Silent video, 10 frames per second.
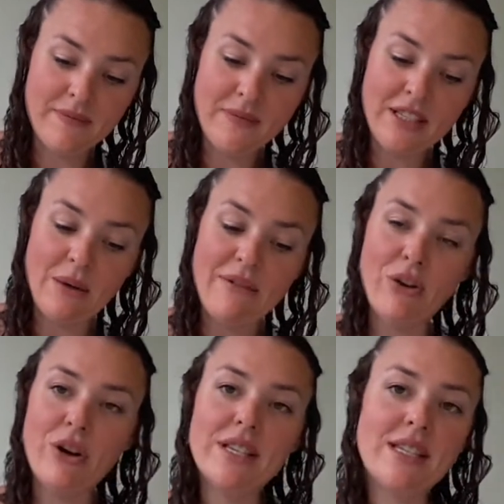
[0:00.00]
So I've
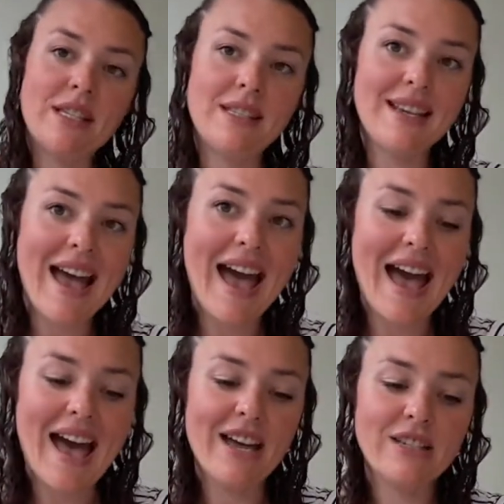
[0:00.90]
got
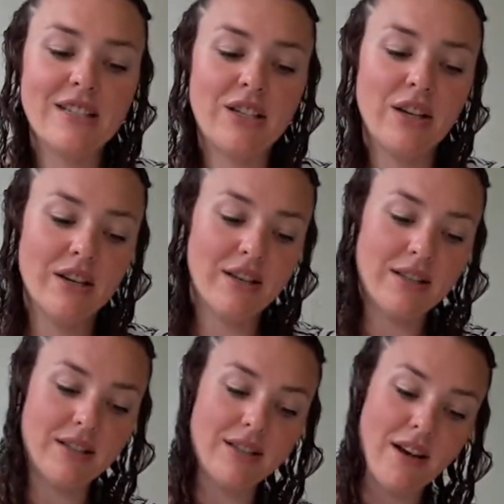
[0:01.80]
at
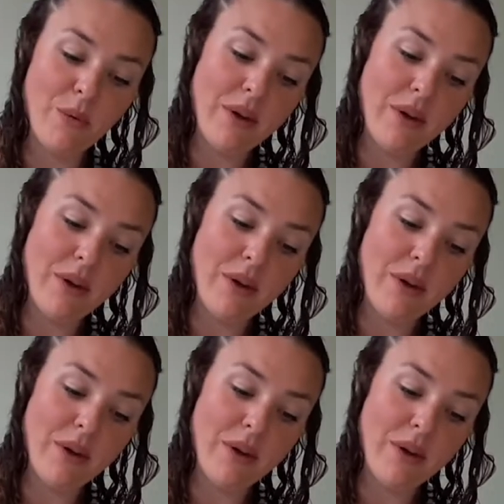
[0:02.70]
to start